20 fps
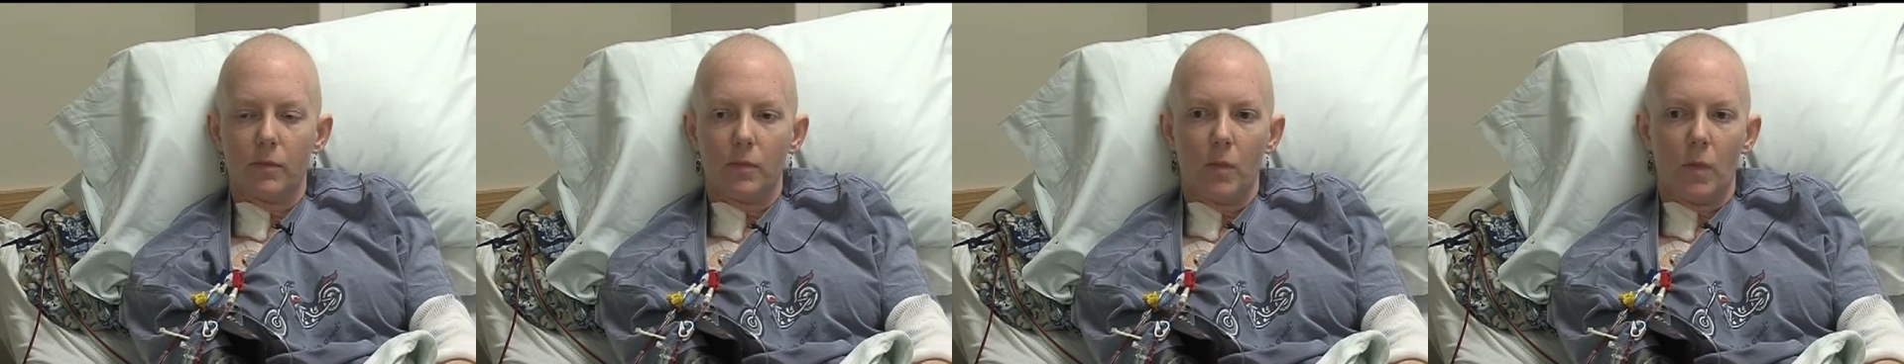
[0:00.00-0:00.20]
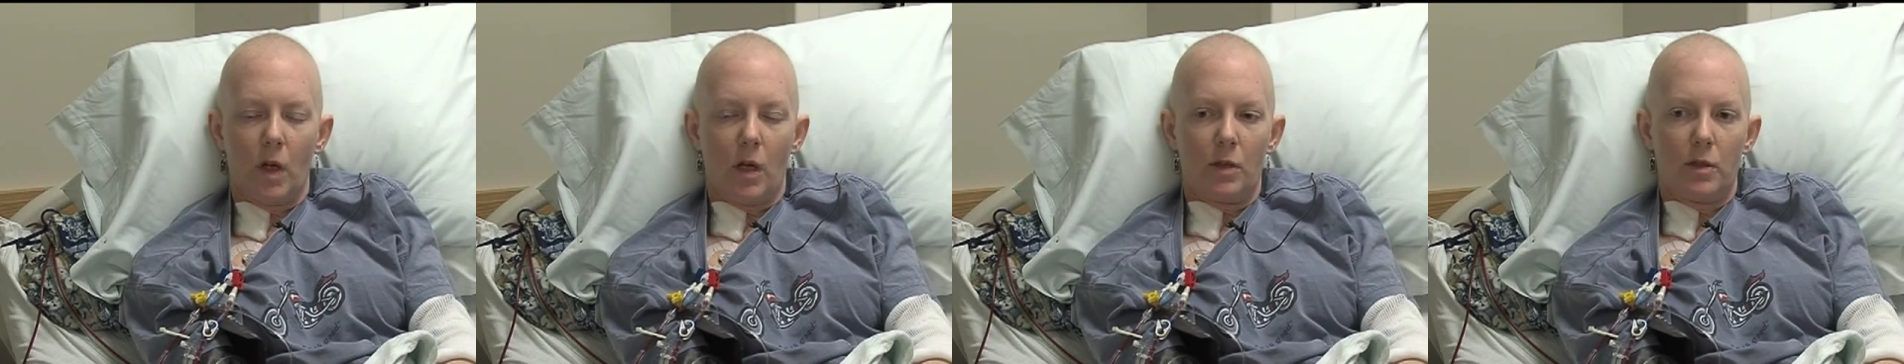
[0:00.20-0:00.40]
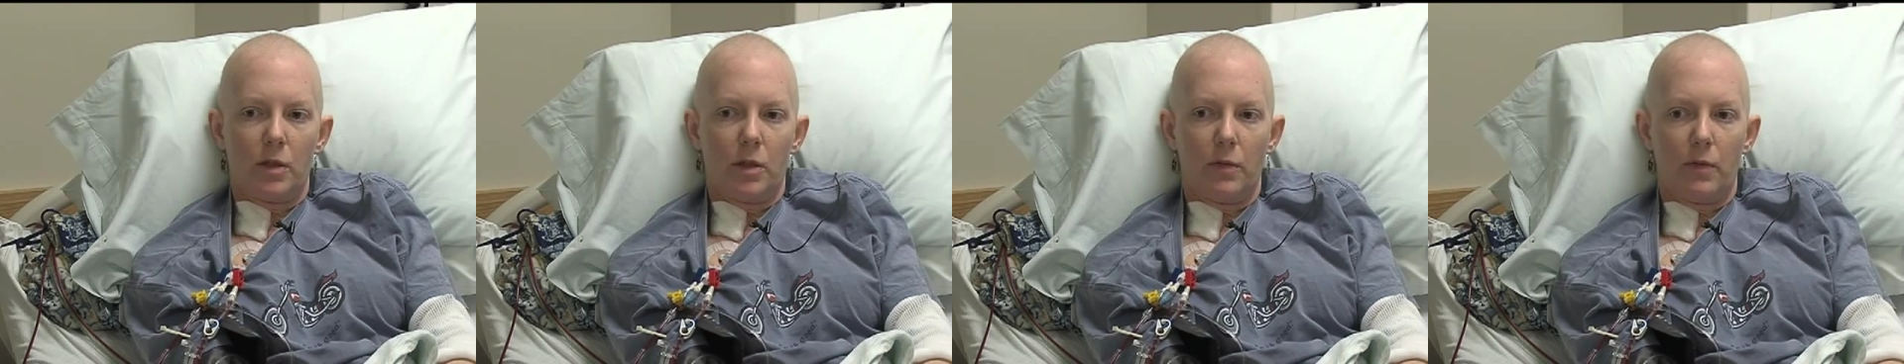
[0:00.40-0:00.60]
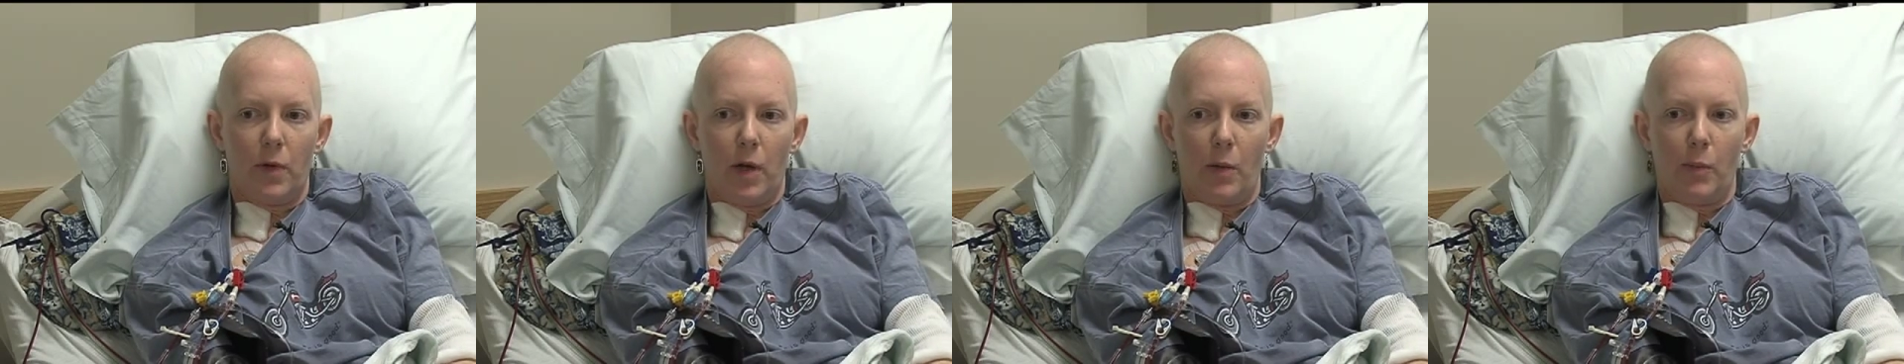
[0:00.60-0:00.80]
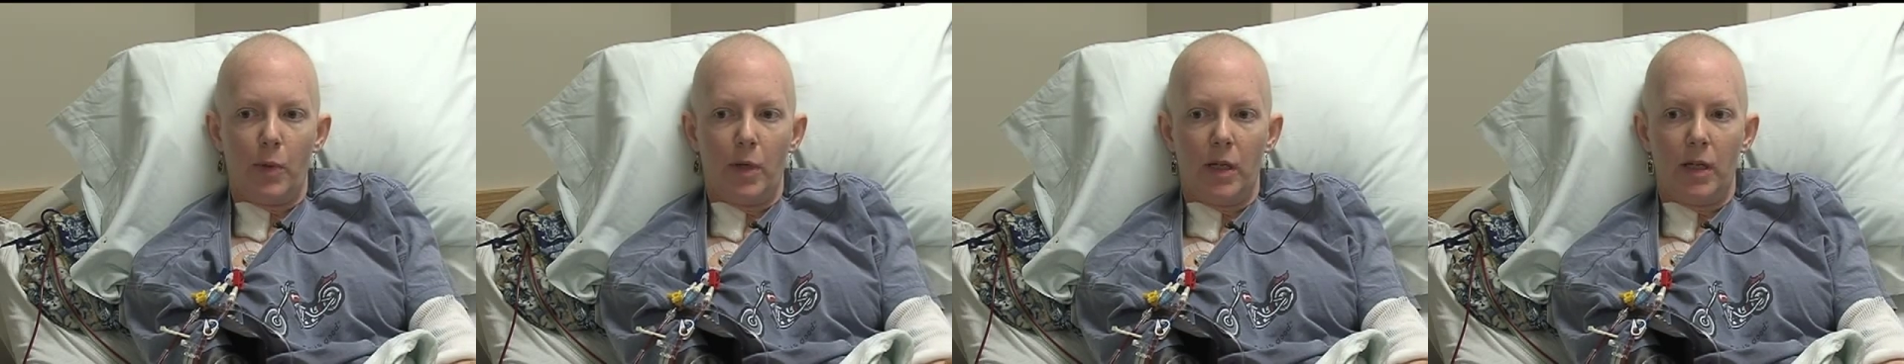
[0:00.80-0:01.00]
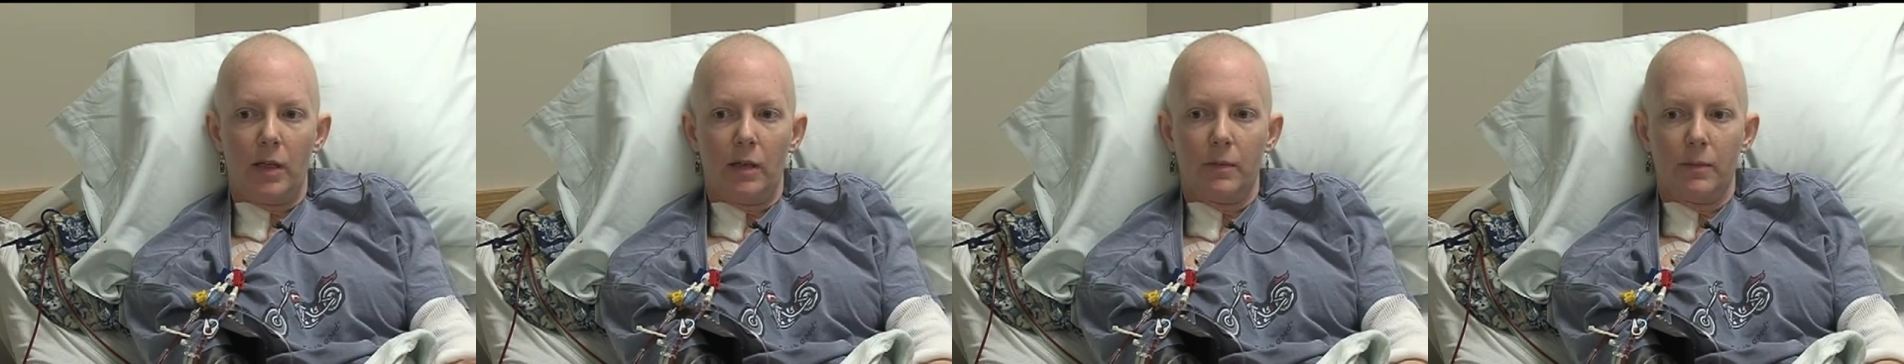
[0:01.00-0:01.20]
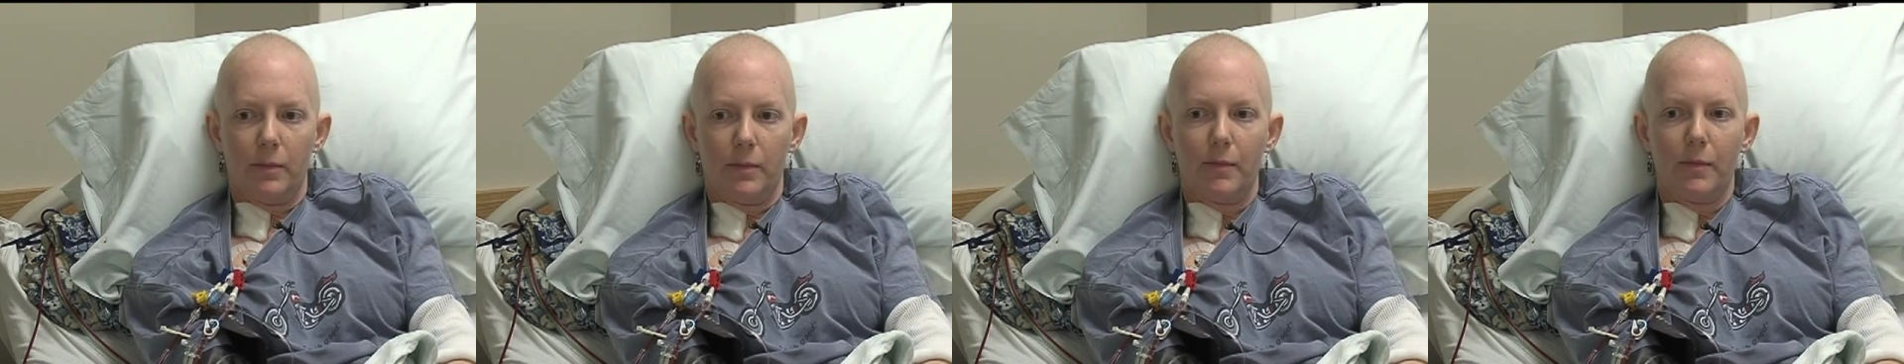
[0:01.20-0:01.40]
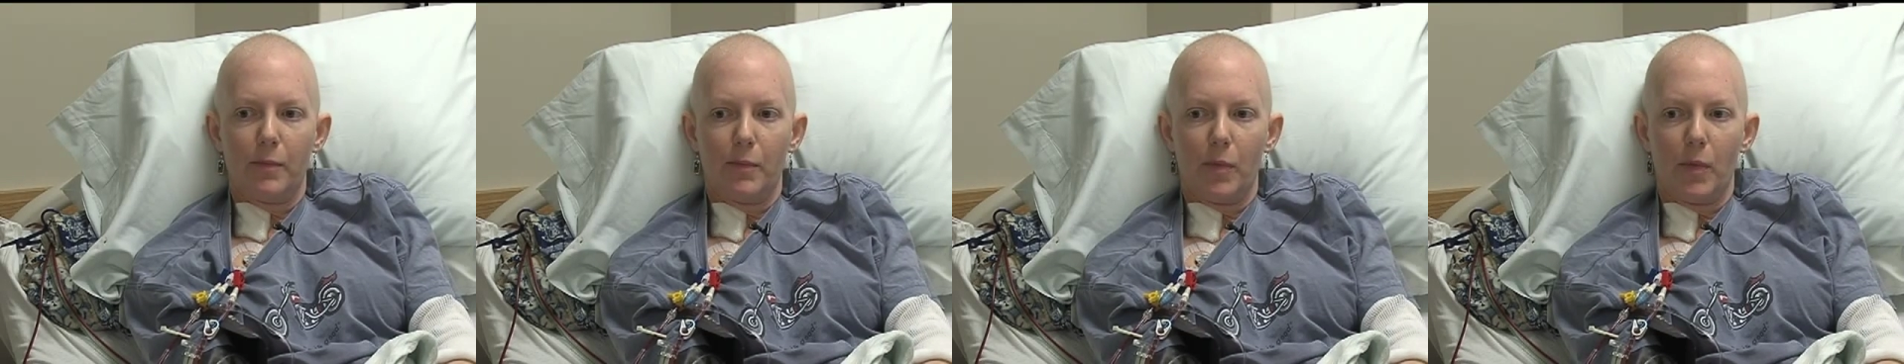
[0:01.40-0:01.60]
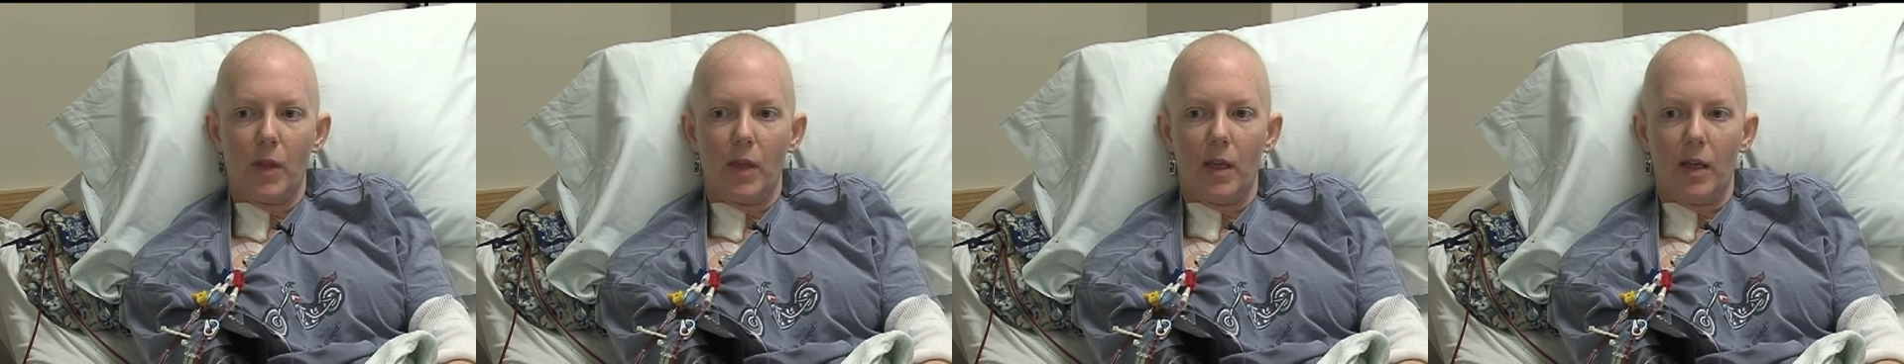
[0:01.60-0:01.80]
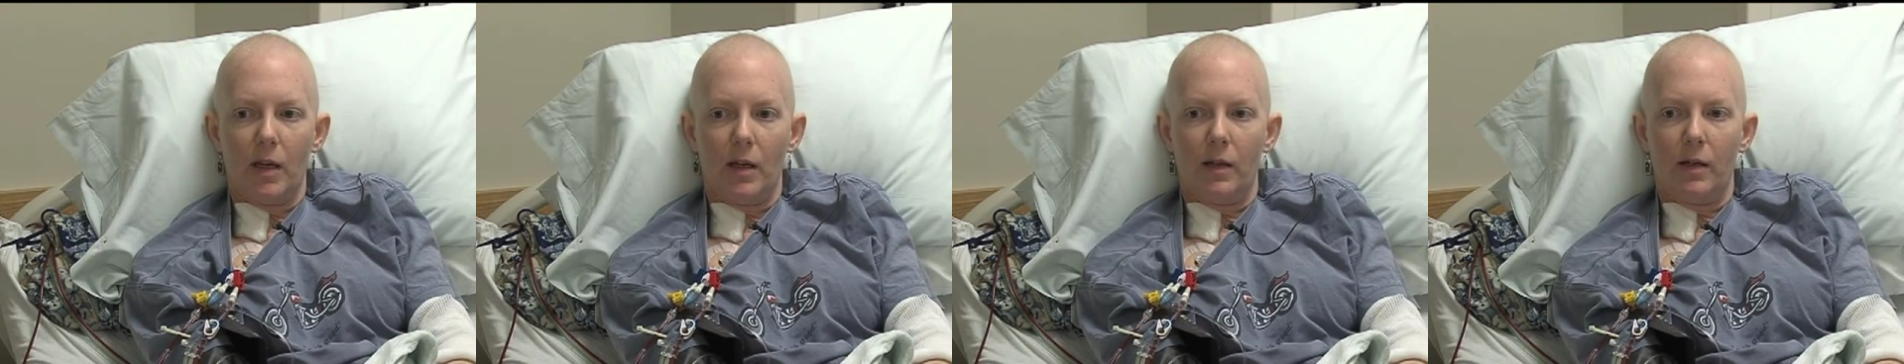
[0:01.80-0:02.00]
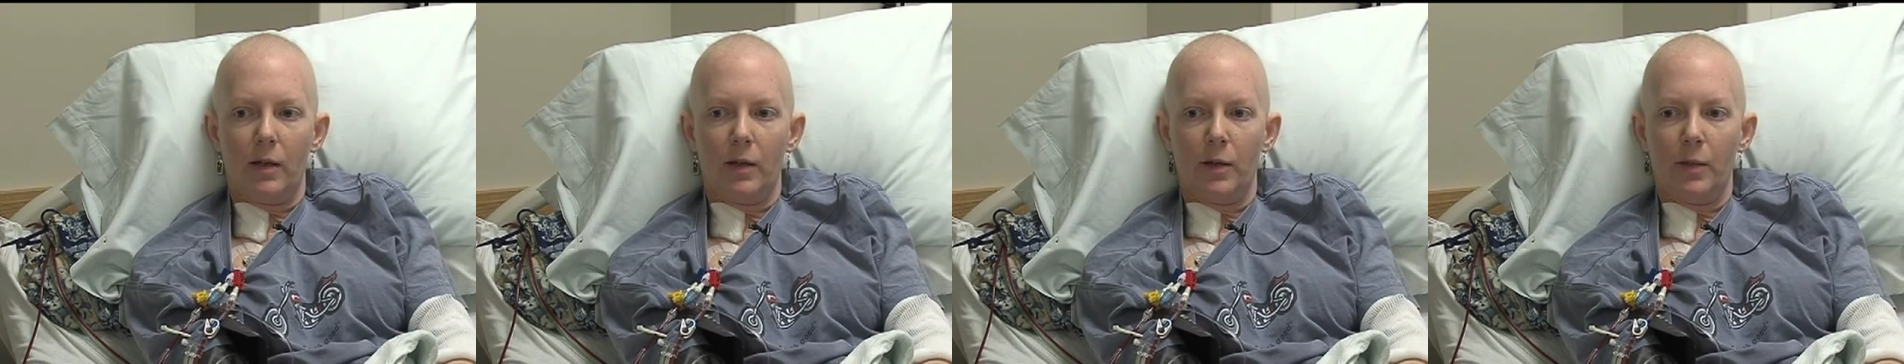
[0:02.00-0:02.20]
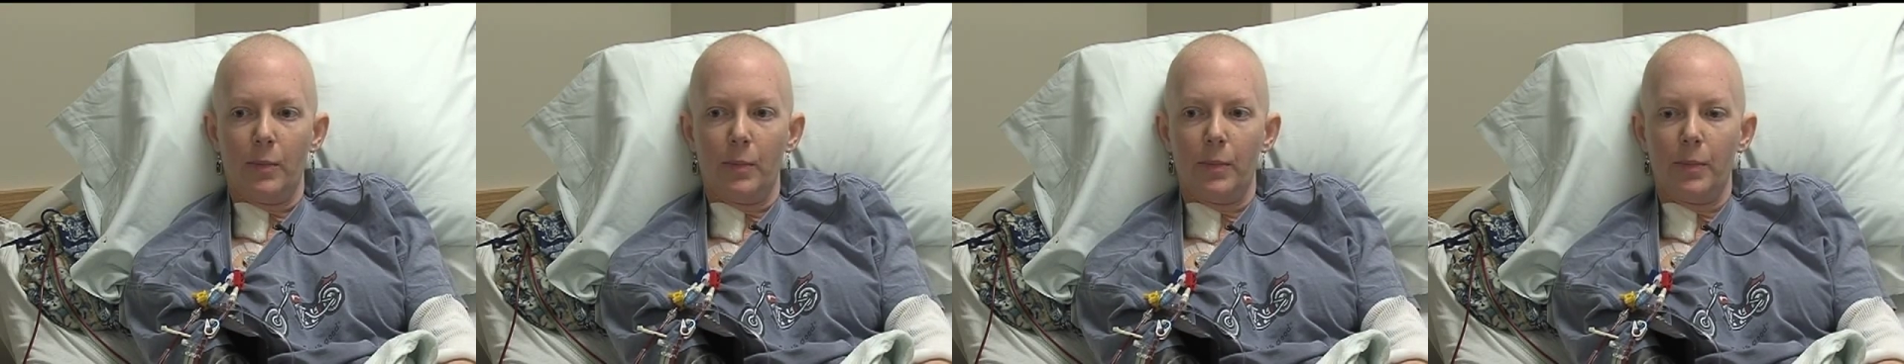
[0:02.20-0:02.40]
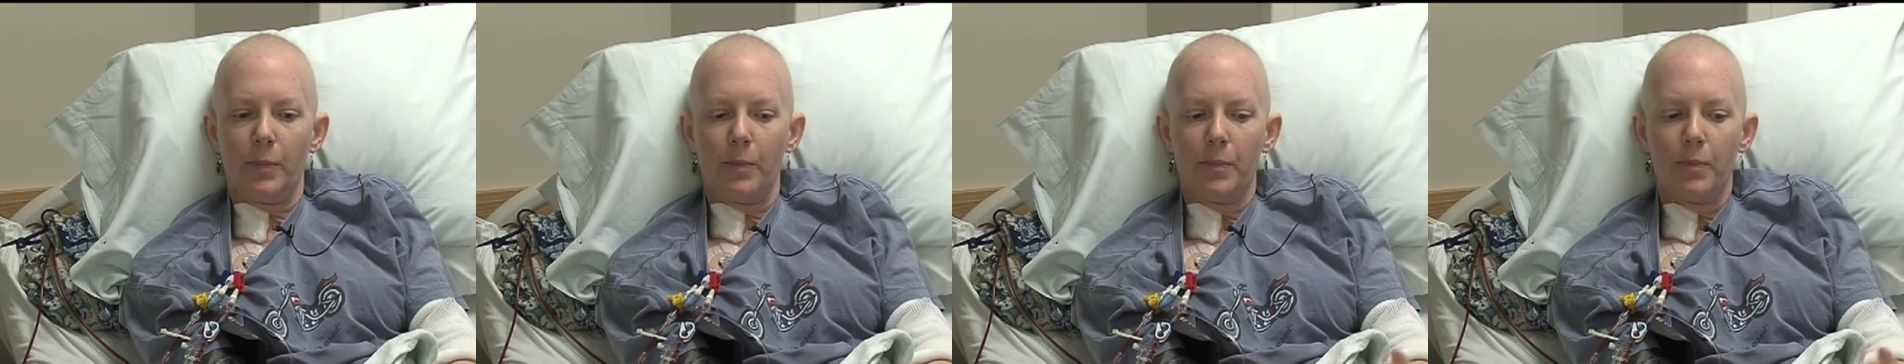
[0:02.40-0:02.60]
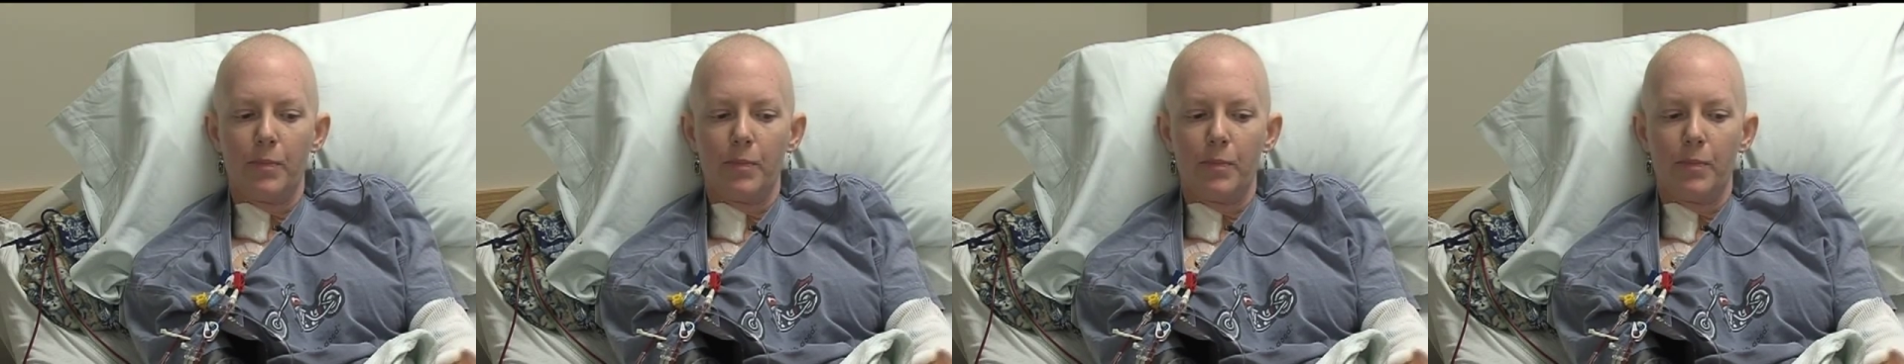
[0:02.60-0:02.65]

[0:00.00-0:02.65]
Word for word: nausea, vomiting, um,